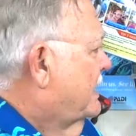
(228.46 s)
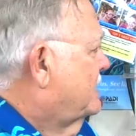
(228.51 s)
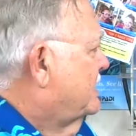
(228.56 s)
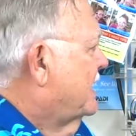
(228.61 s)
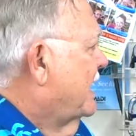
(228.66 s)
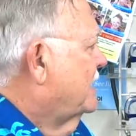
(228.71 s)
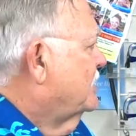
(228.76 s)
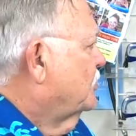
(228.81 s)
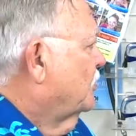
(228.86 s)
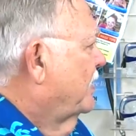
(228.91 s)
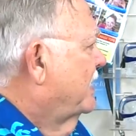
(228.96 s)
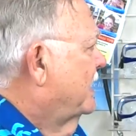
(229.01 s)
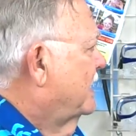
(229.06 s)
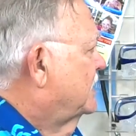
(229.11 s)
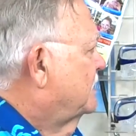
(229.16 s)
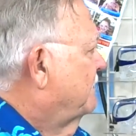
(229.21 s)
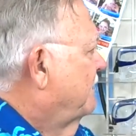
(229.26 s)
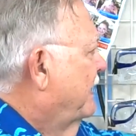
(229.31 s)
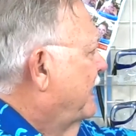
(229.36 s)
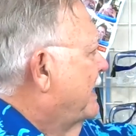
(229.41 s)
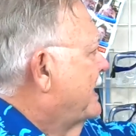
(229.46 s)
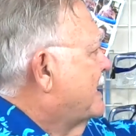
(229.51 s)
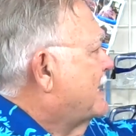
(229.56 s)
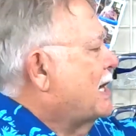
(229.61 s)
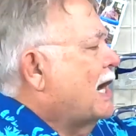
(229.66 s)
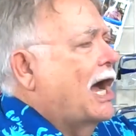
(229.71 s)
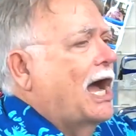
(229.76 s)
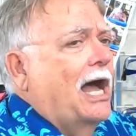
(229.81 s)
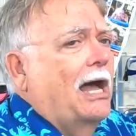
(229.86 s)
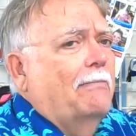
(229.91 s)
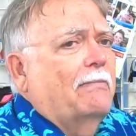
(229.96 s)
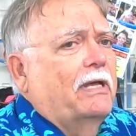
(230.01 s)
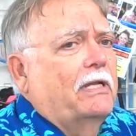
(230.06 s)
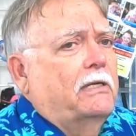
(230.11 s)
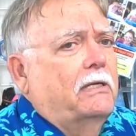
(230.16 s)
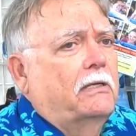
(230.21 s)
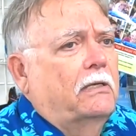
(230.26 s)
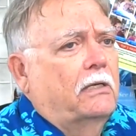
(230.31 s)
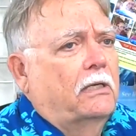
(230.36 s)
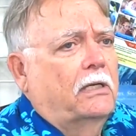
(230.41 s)
accessory that's very
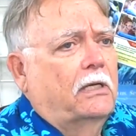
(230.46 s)
common